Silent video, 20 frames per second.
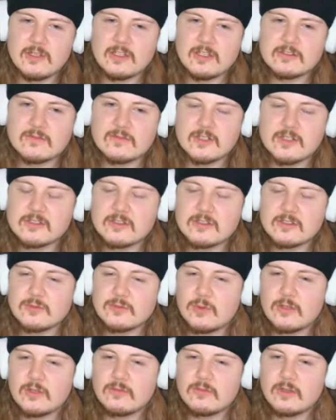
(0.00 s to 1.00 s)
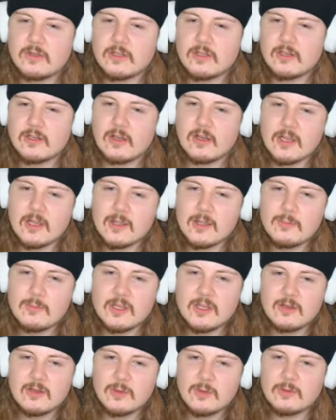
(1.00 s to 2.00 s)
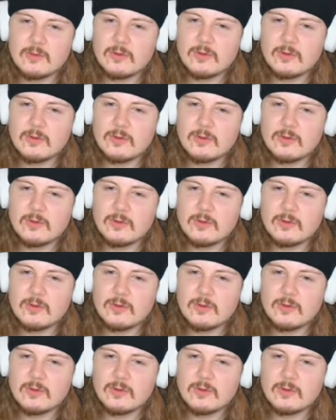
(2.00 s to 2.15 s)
always be as fast in qualifying. Like I can